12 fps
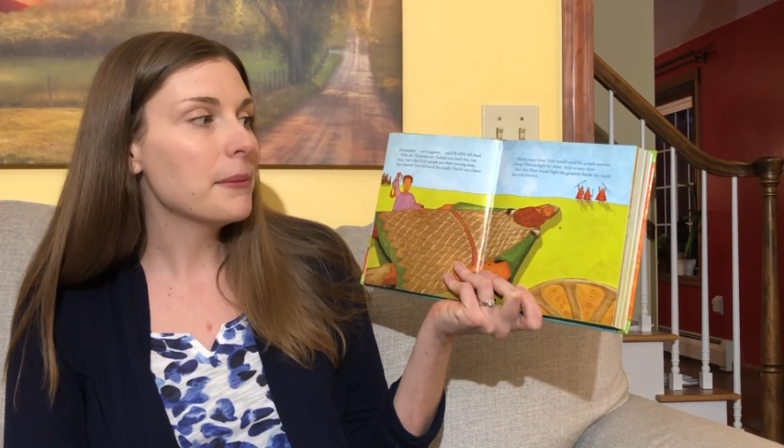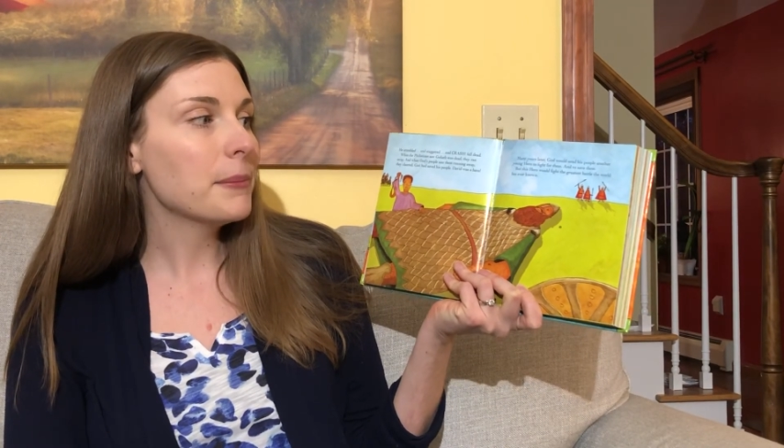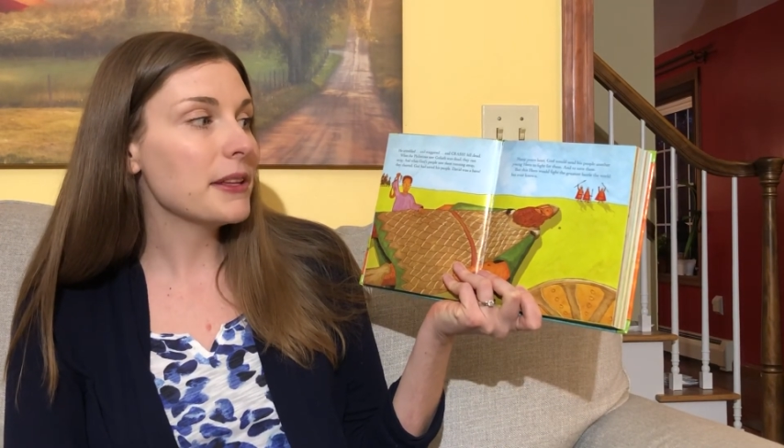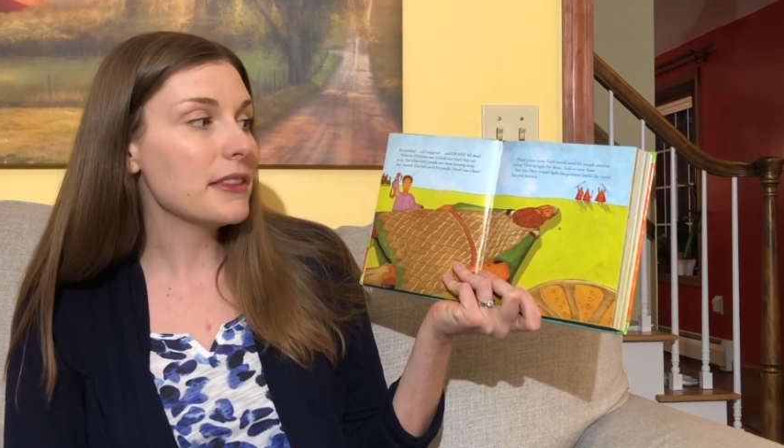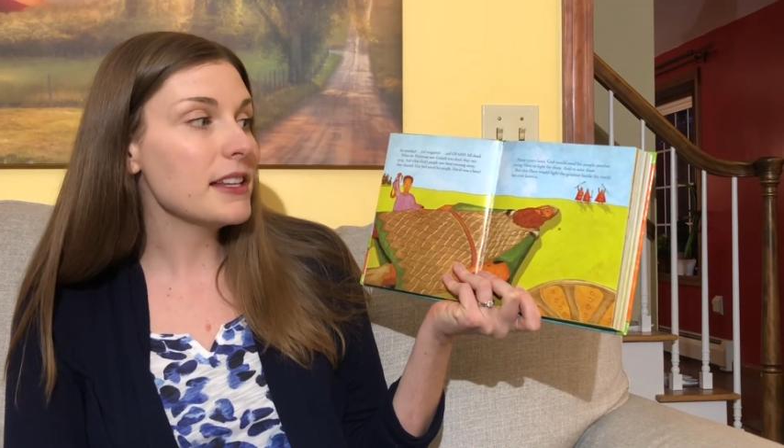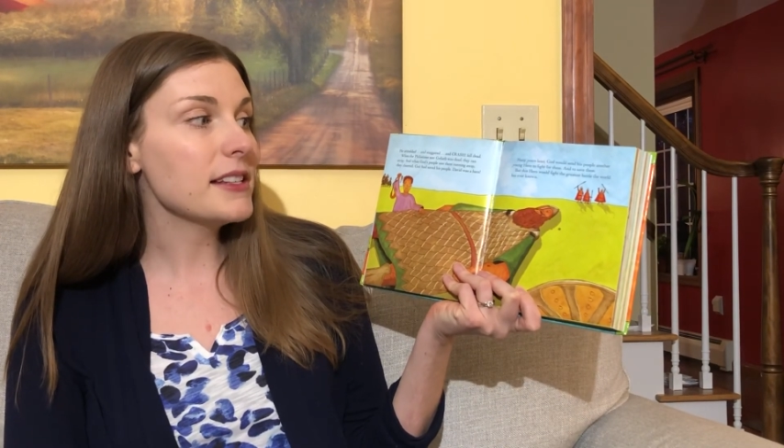
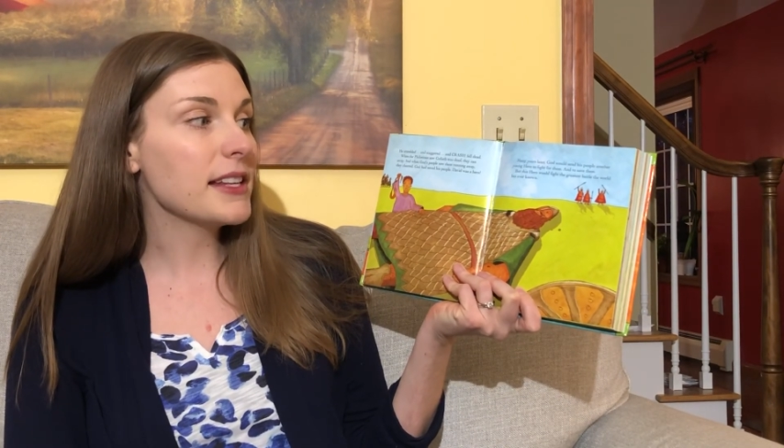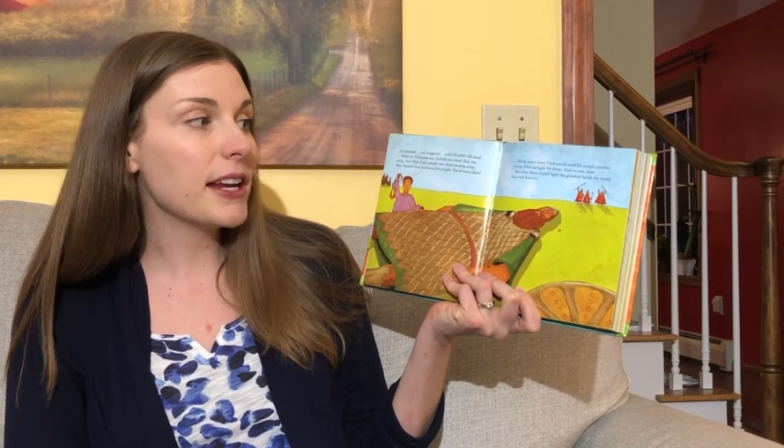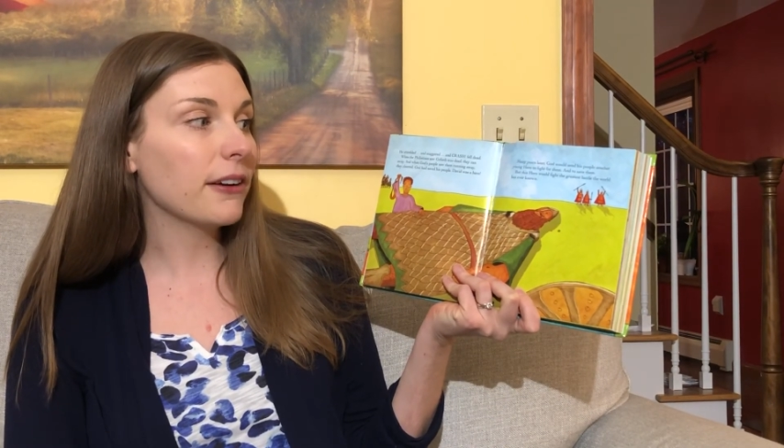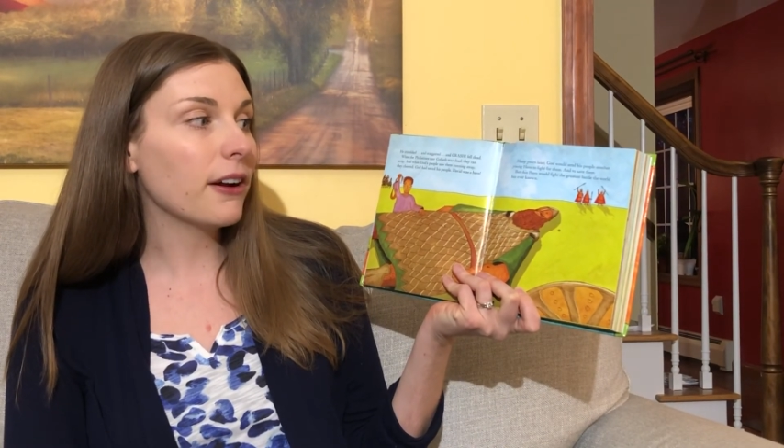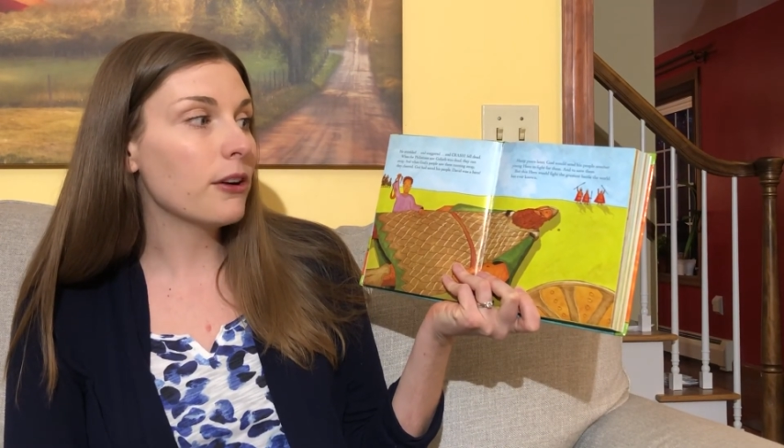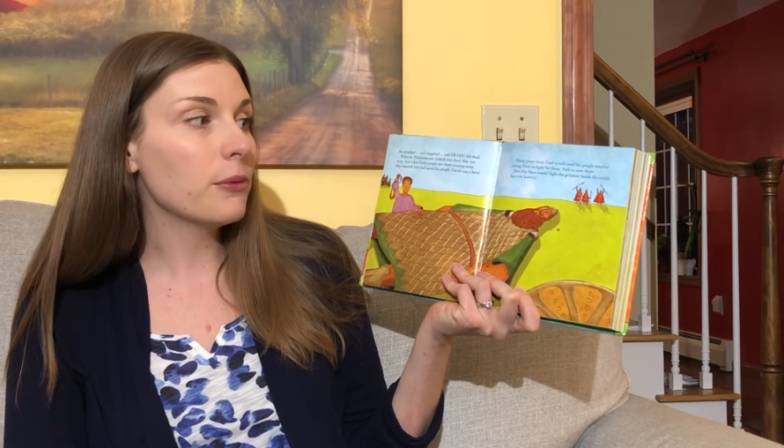But this
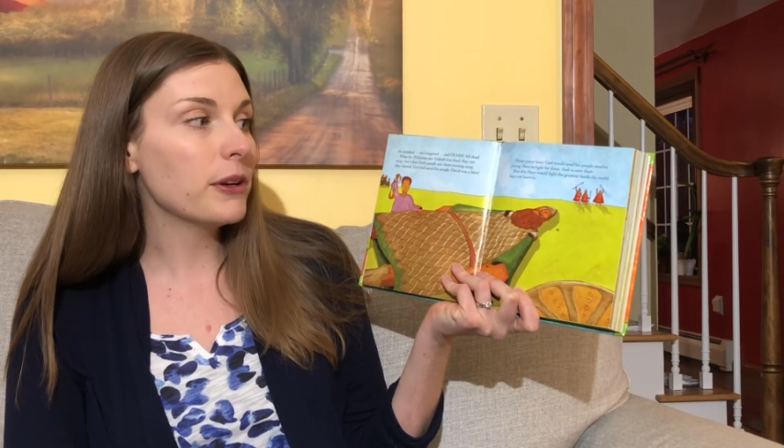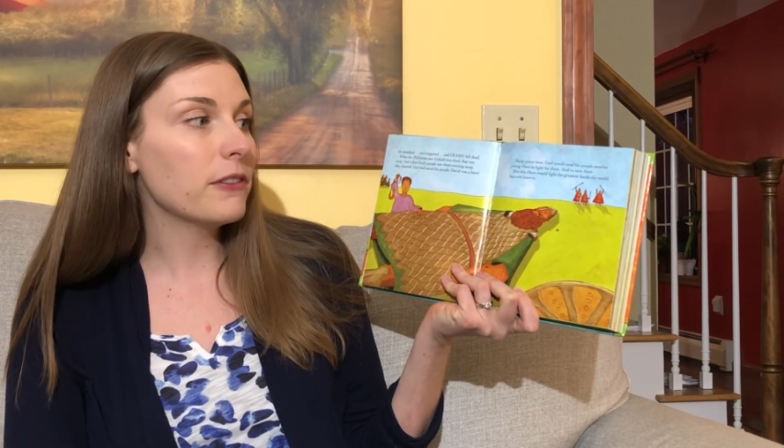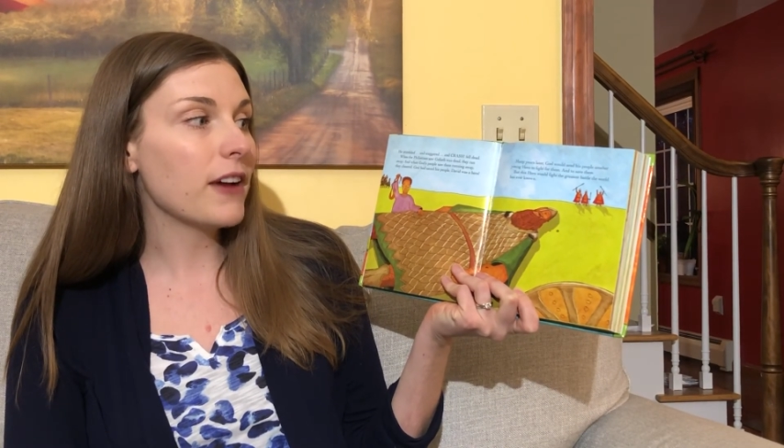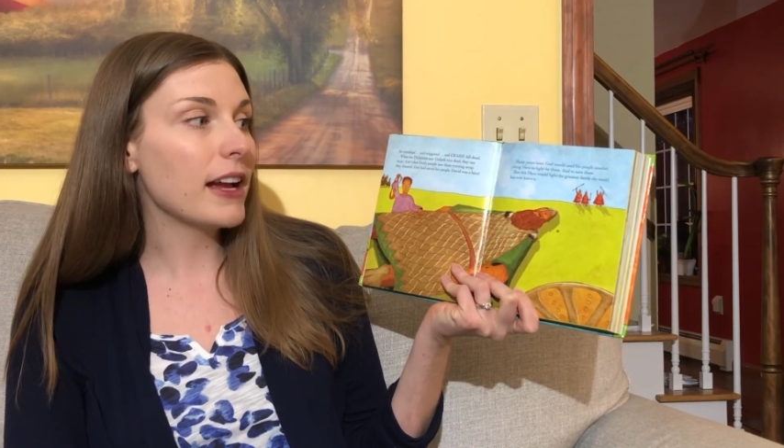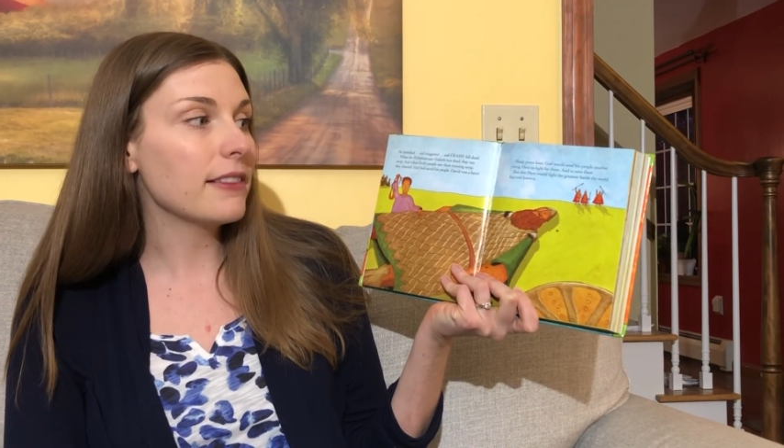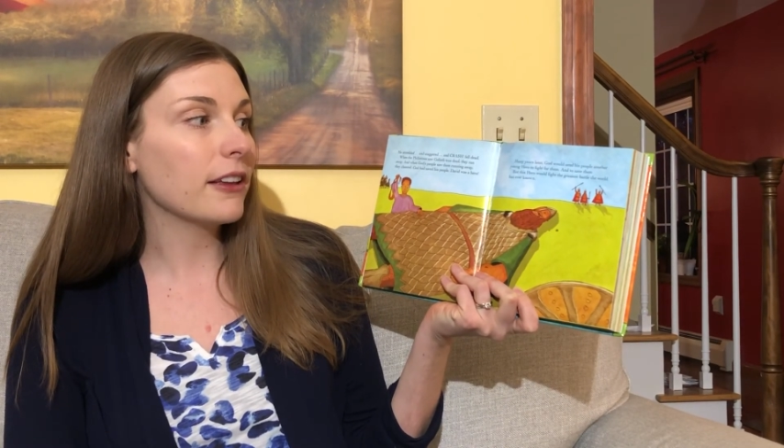hero would
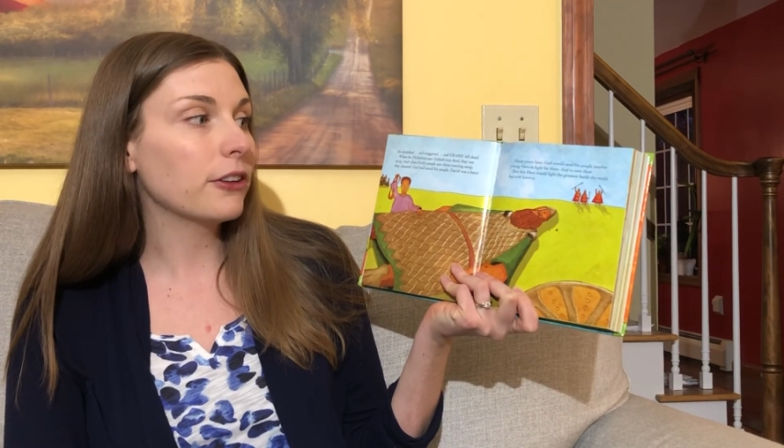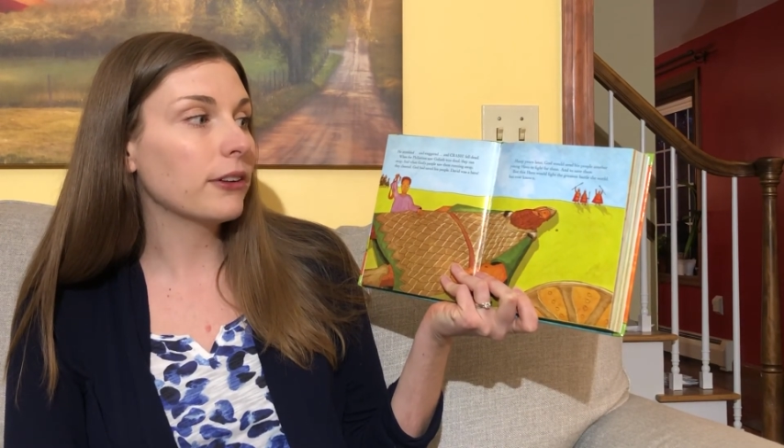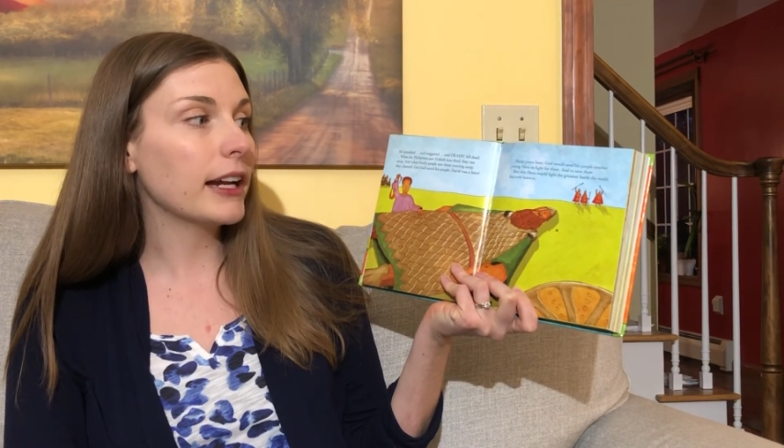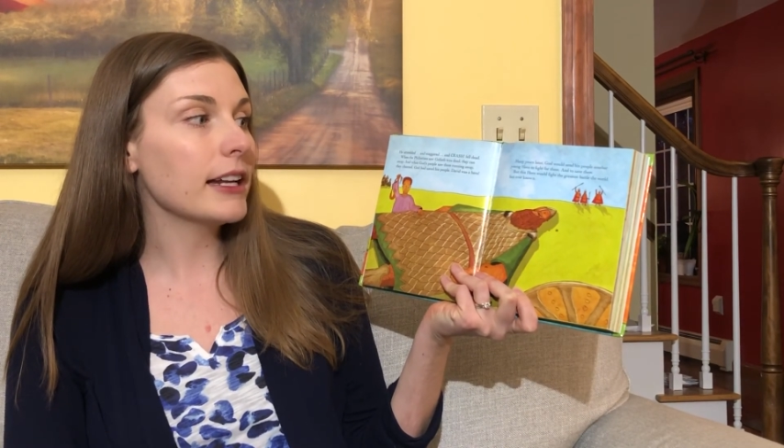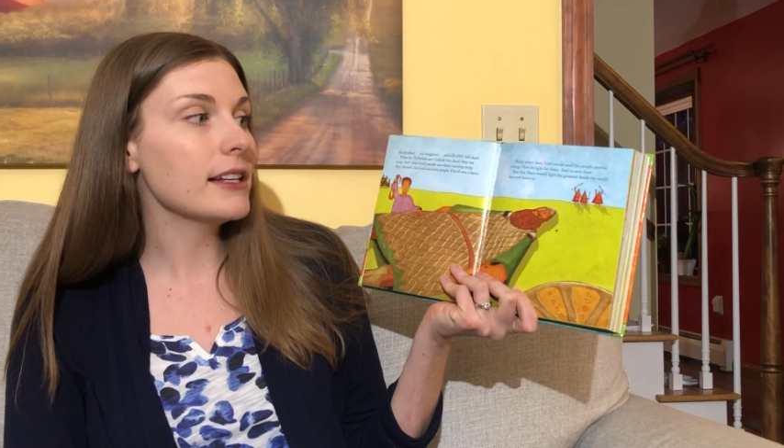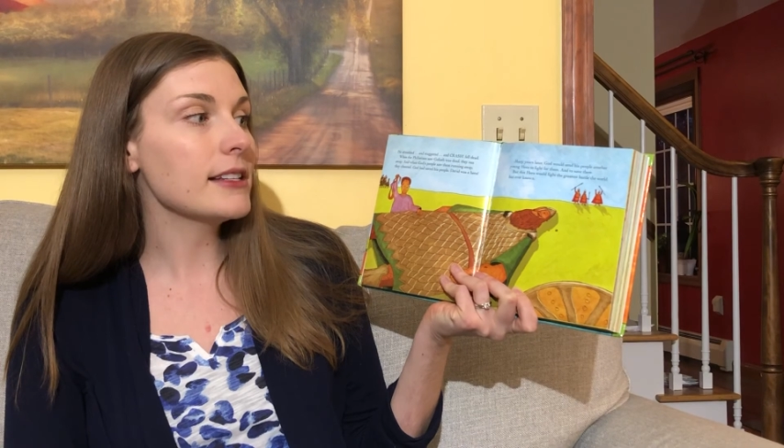fight the
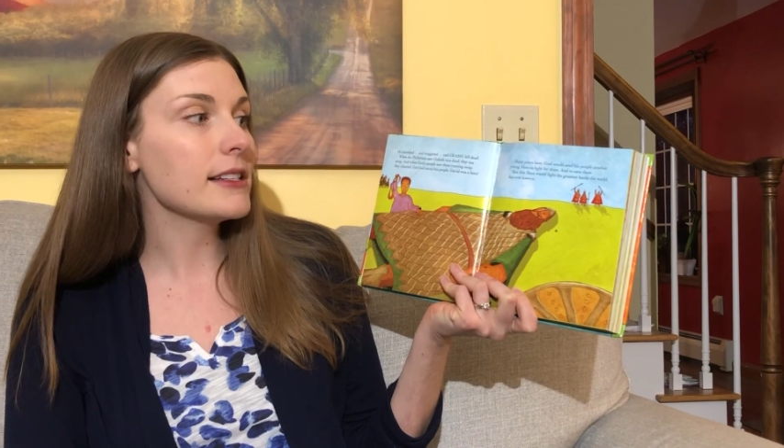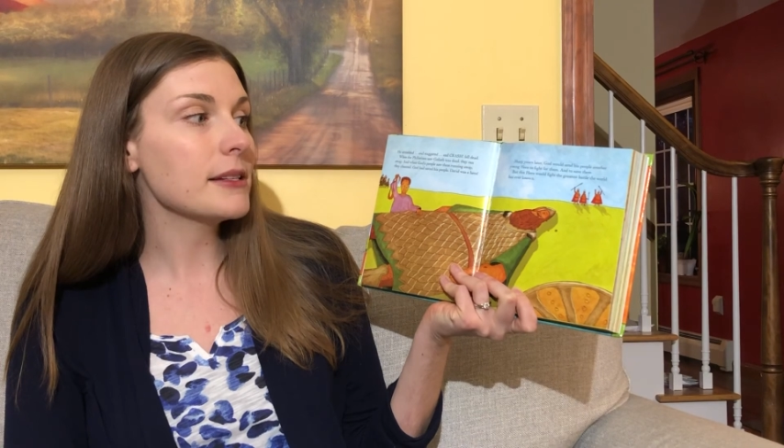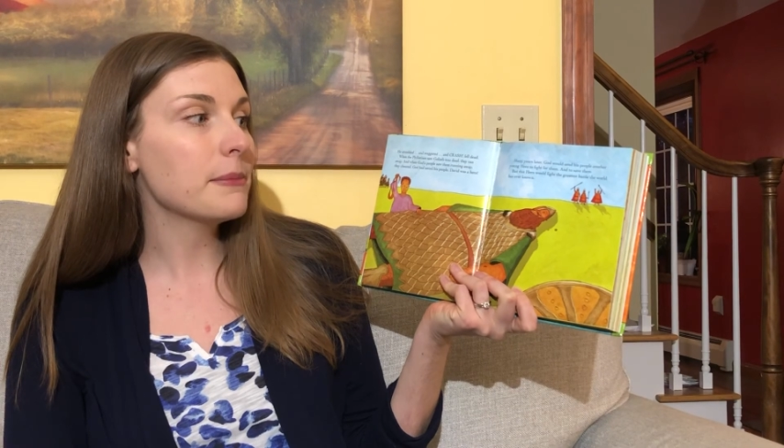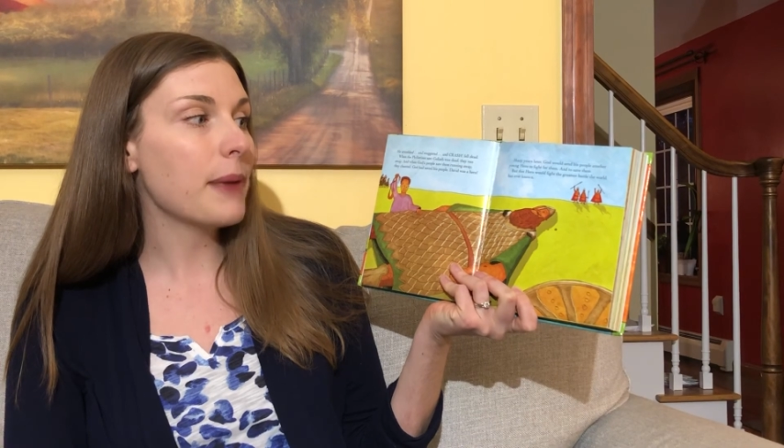greatest